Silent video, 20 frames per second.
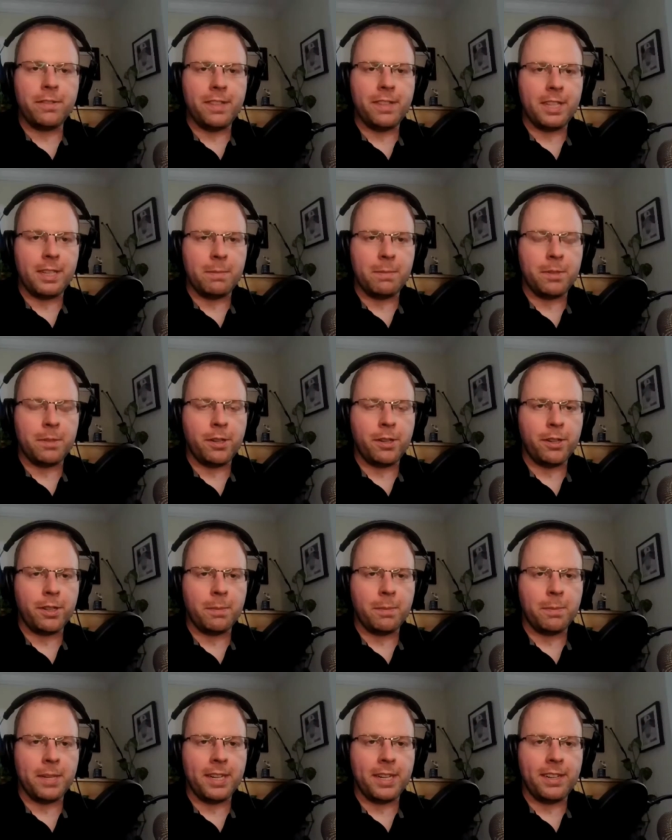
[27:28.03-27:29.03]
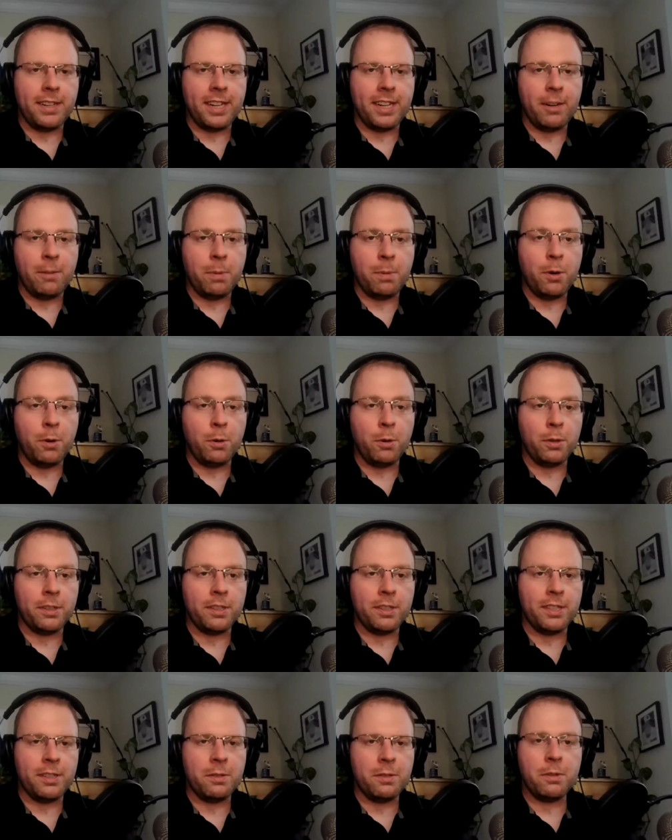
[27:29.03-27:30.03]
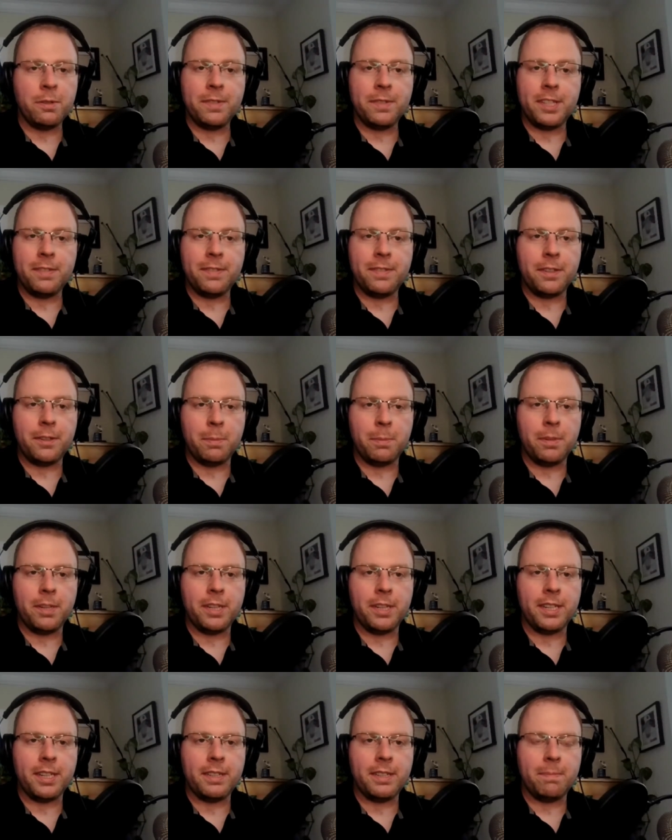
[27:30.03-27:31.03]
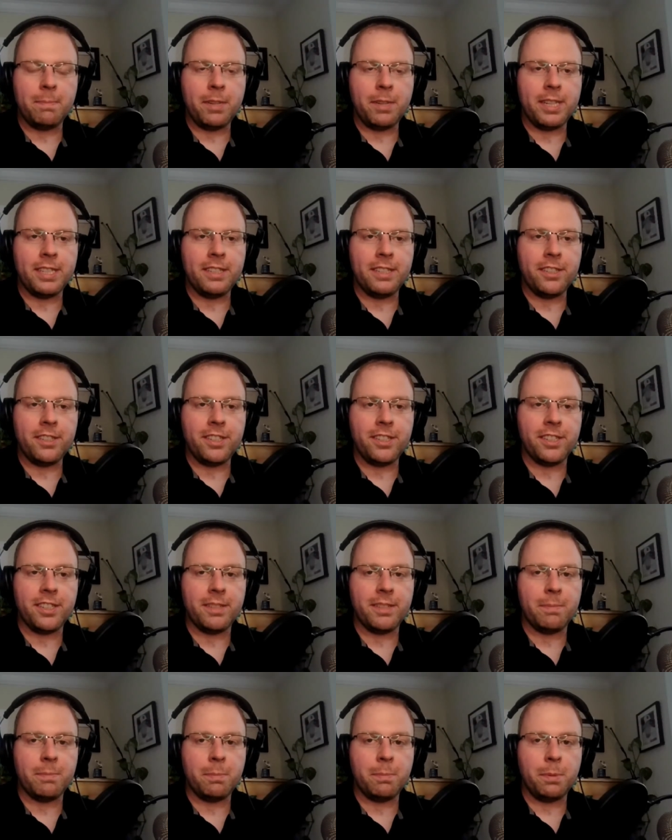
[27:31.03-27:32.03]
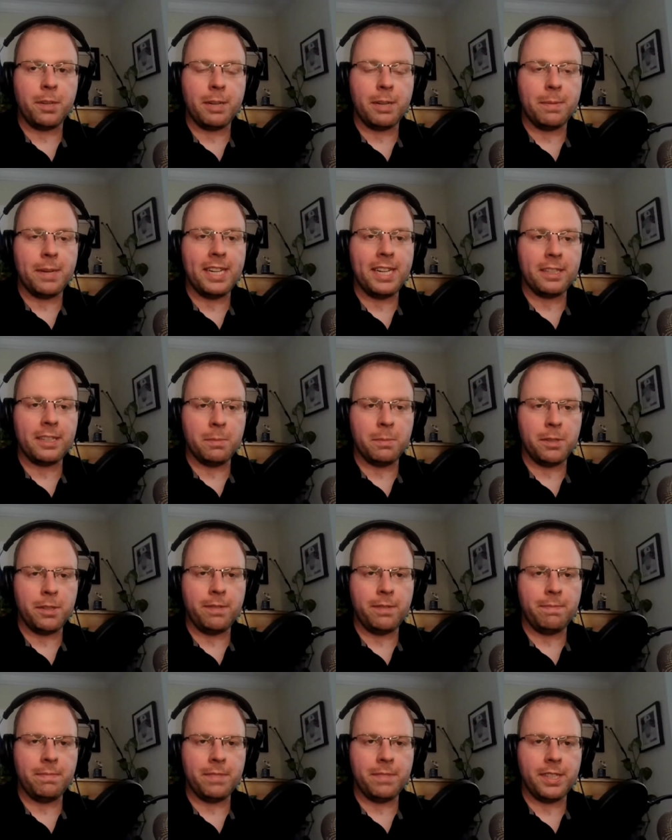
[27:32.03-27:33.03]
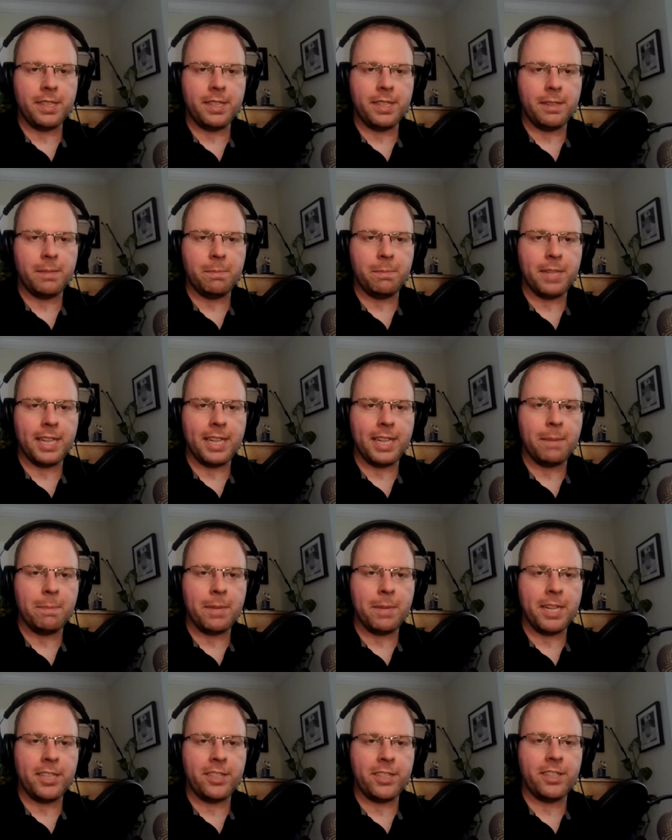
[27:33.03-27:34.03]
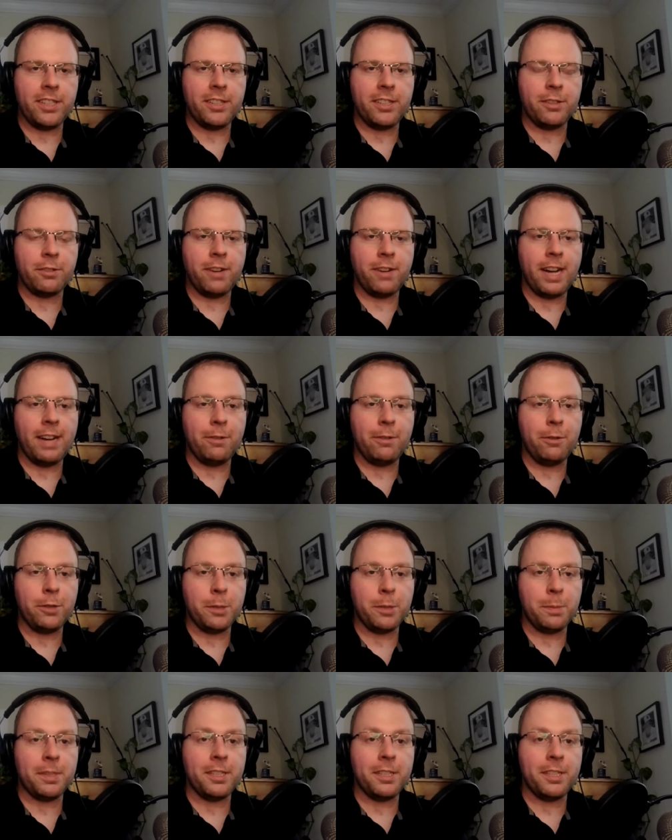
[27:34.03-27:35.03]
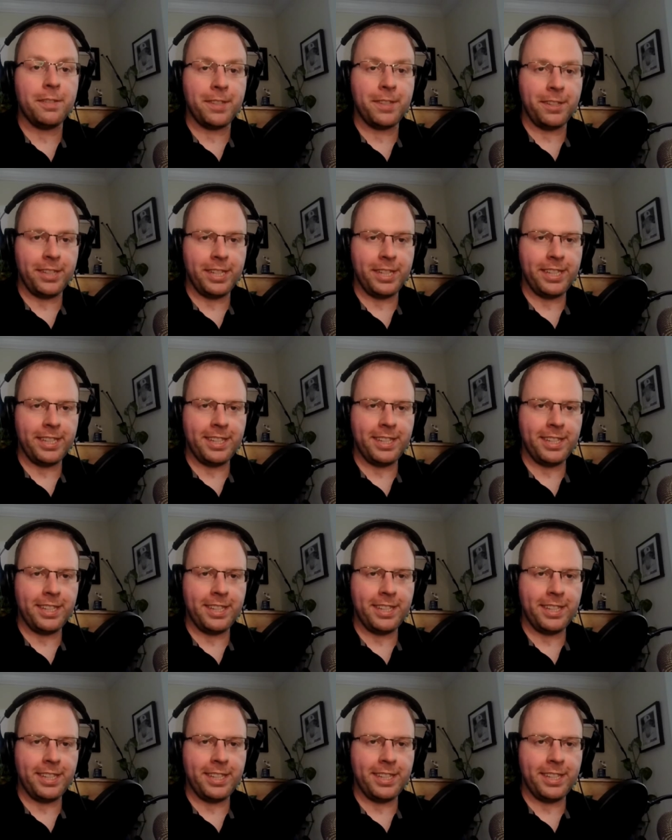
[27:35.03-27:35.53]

of them talked about how Poland is sort of a difficult place to play basketball. And they mentioned the travel specifically.